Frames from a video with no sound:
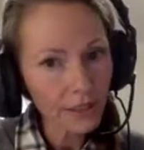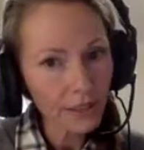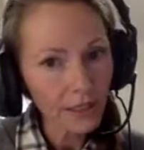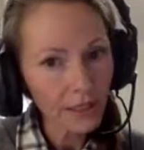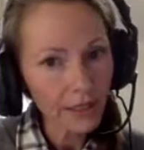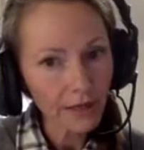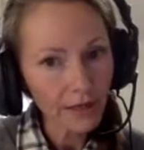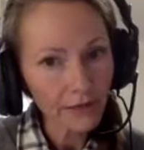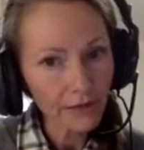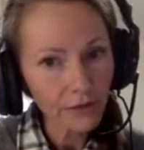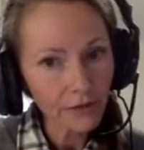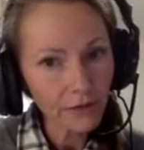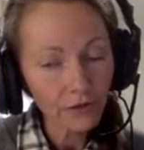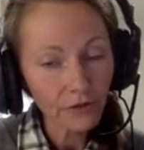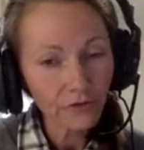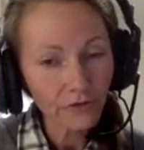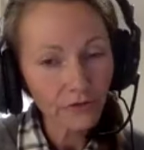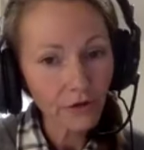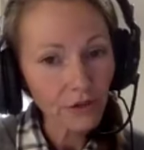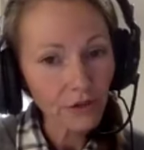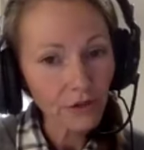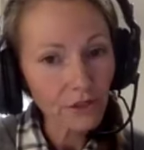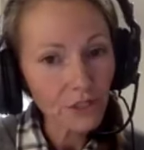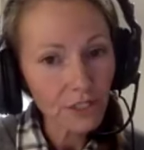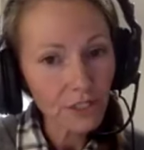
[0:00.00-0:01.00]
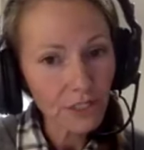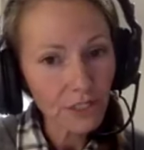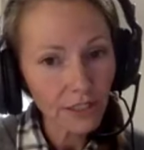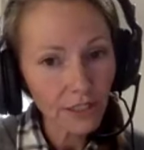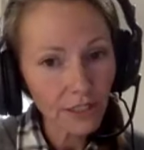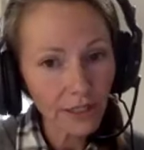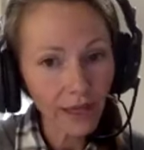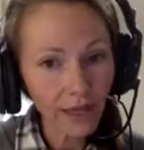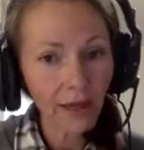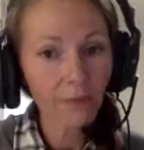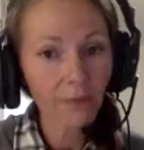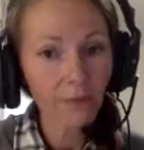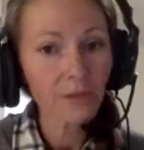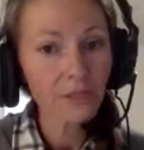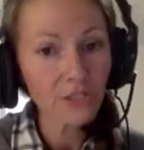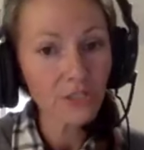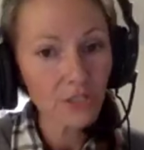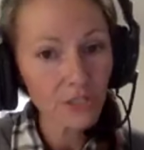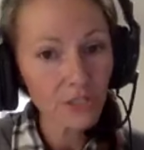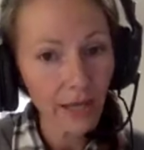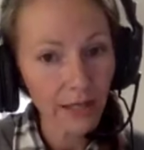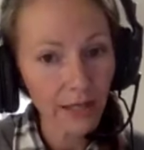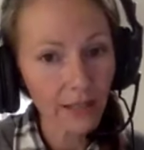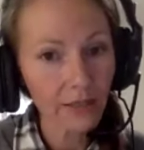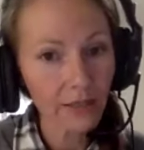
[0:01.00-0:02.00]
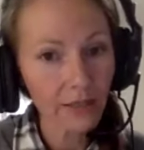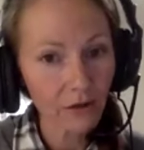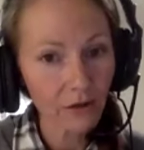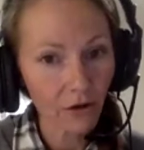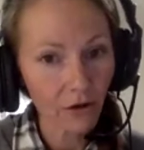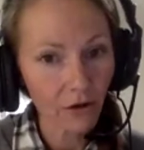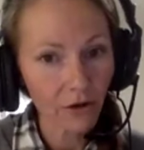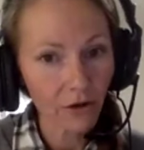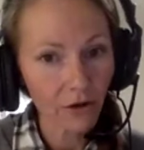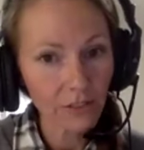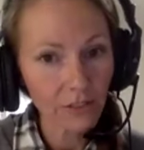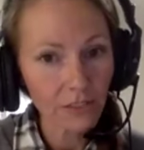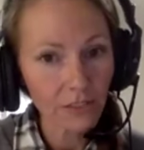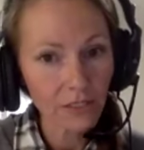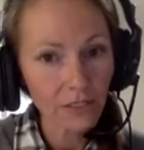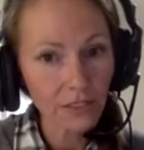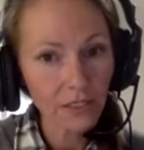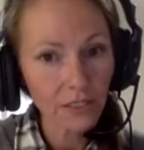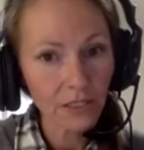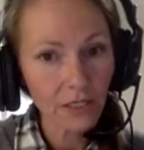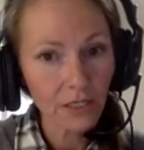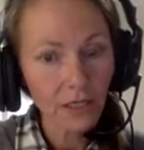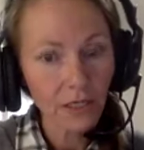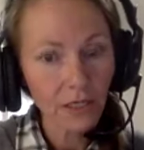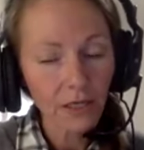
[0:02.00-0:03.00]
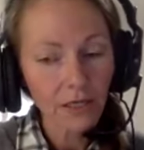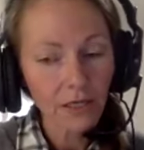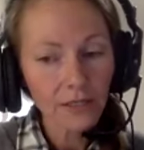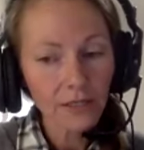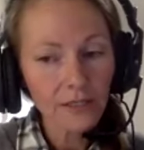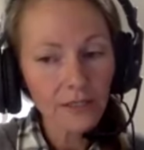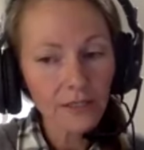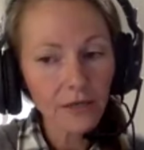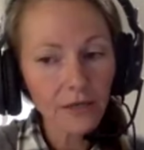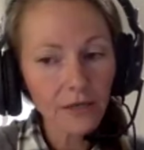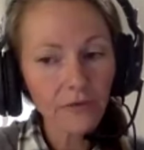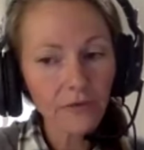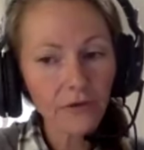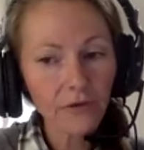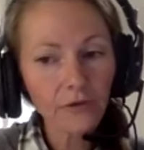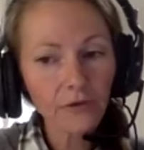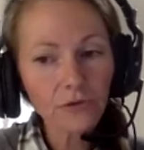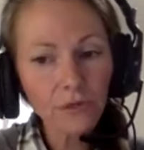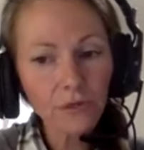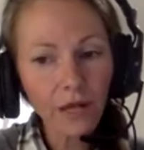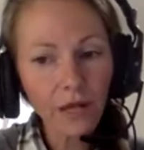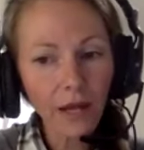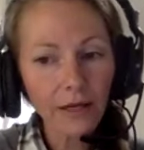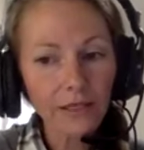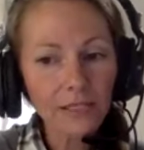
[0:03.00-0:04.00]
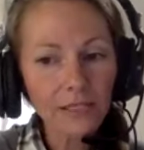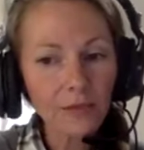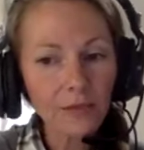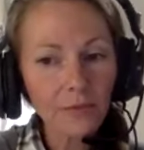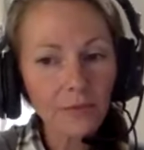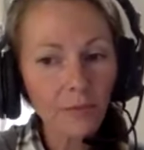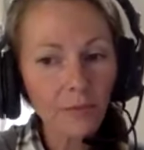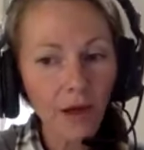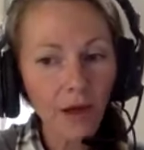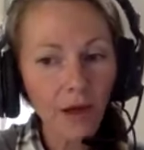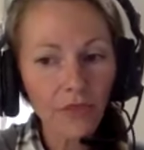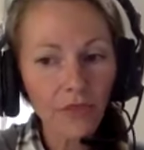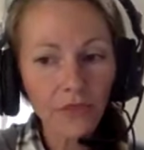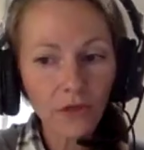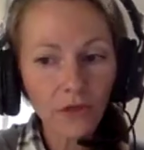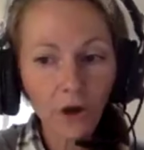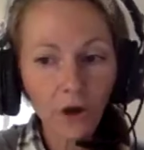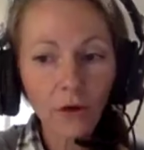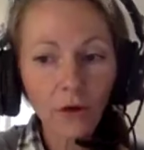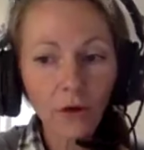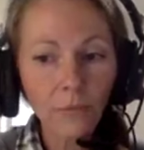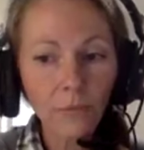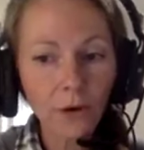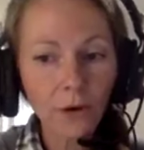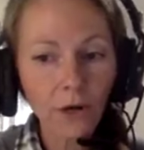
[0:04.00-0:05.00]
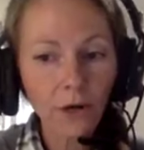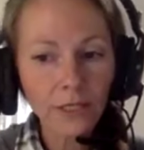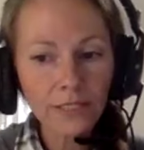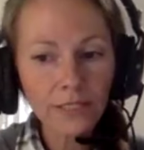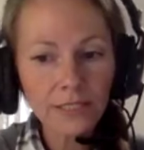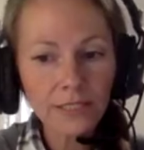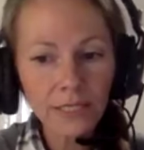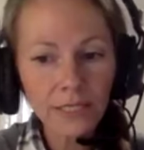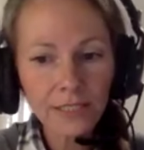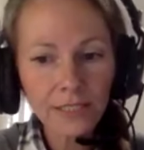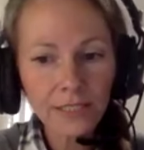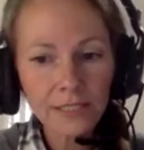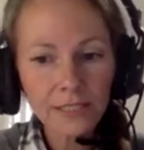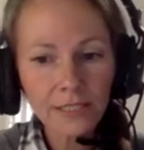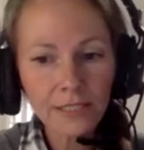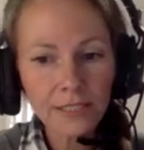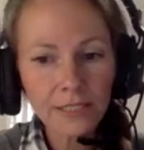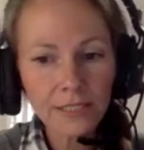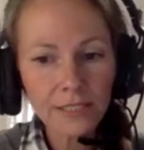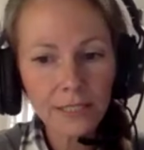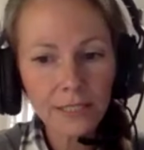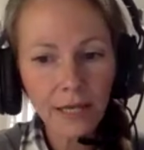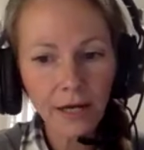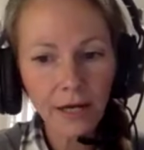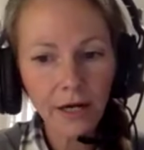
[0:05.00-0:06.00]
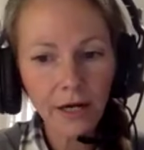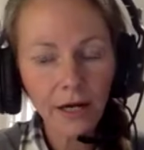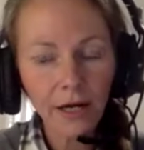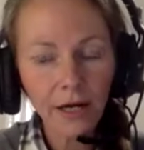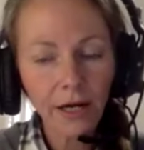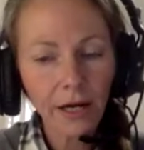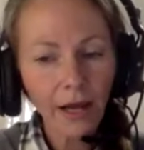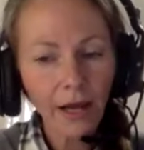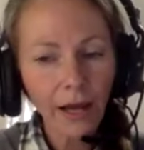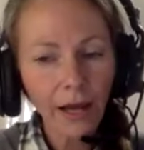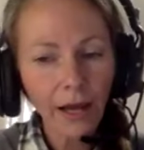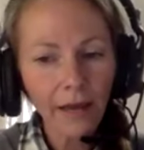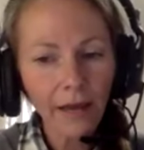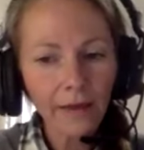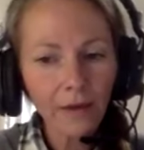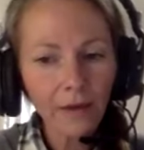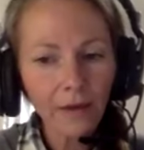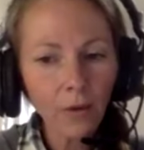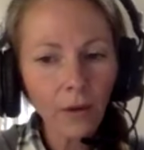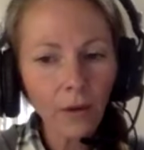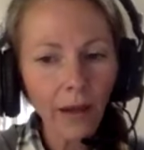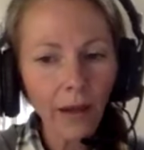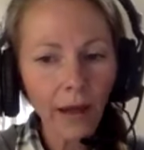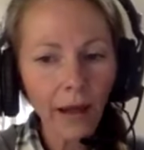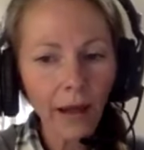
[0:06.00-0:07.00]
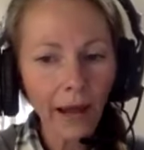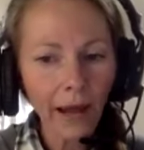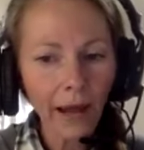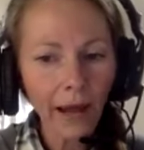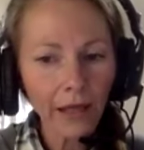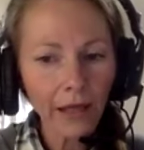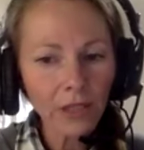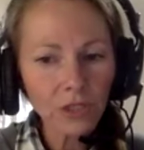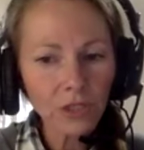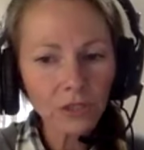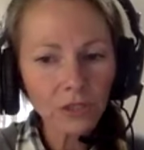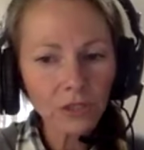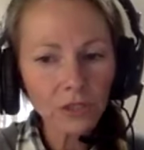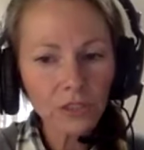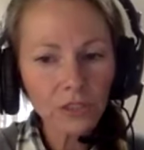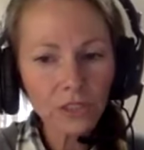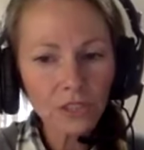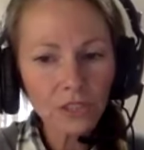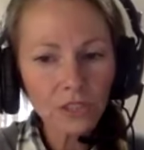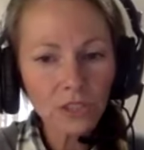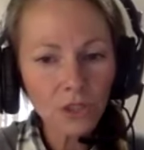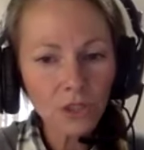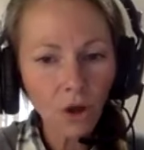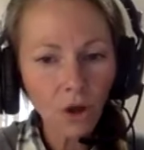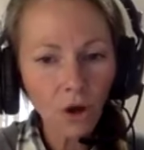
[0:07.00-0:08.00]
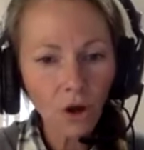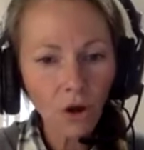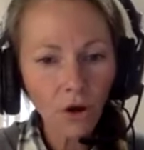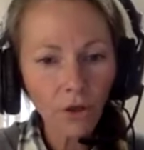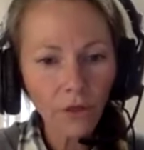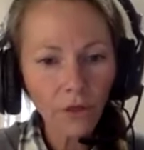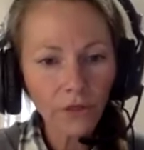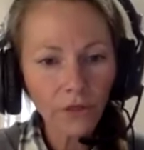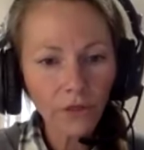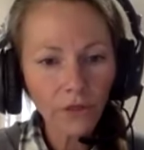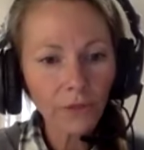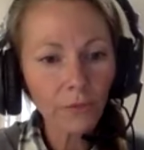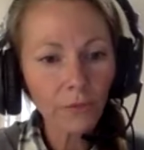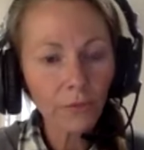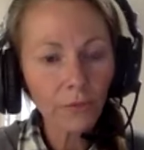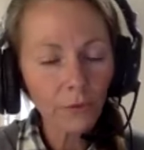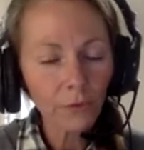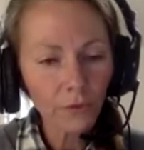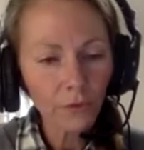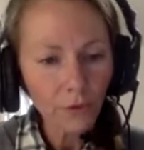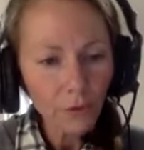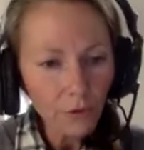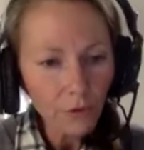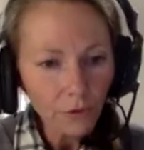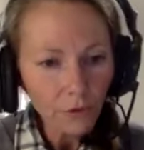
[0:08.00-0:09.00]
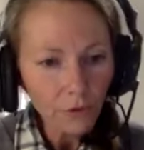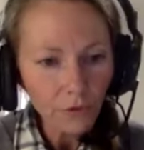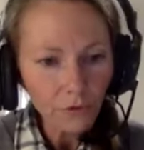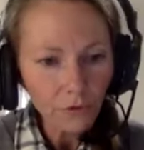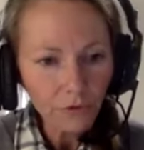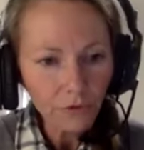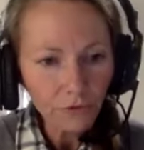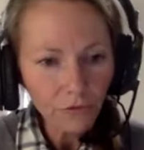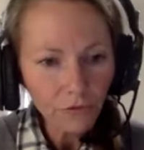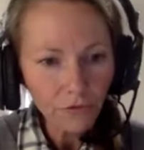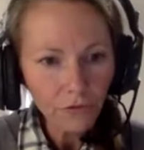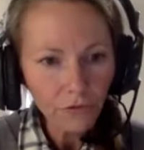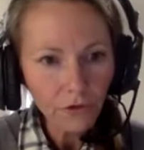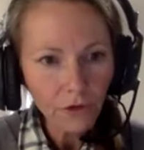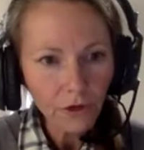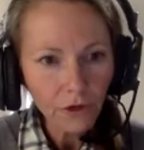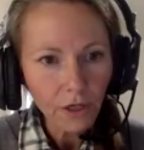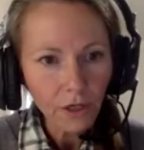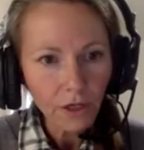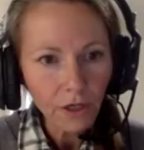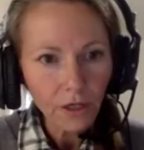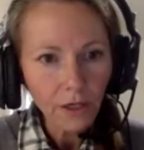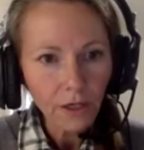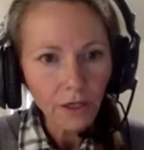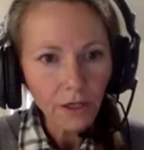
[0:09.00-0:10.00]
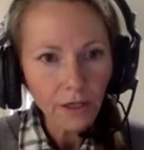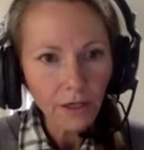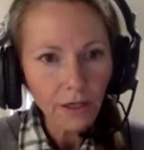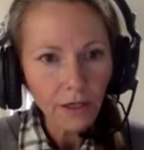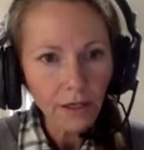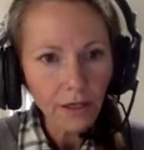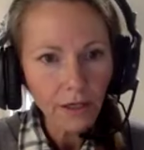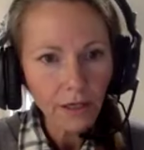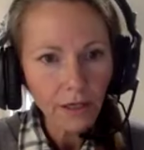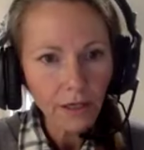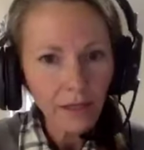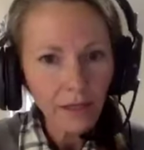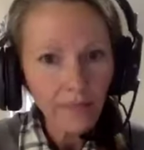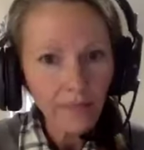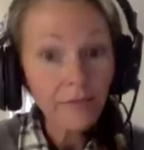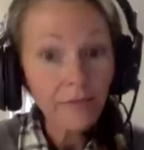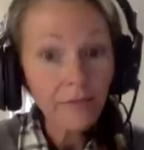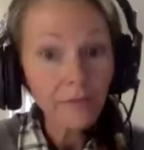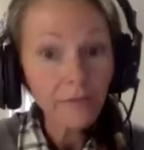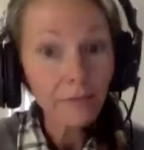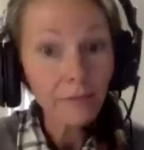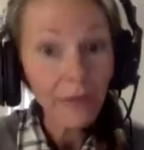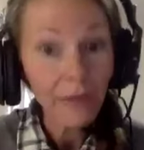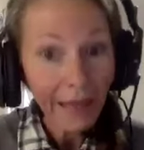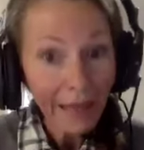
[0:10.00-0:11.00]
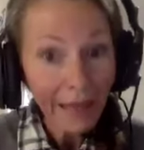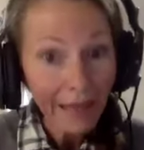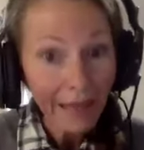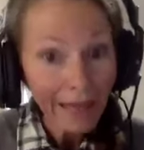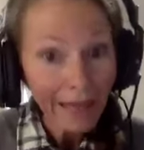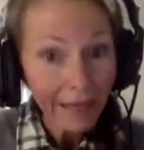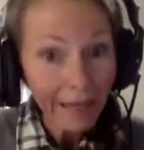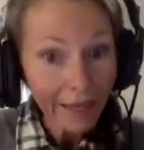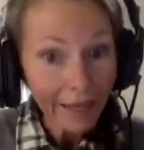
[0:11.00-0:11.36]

at a university, how much is that going to cost? So those were kind of some of my thought processes there. And then when I actually saw the proof in the bank,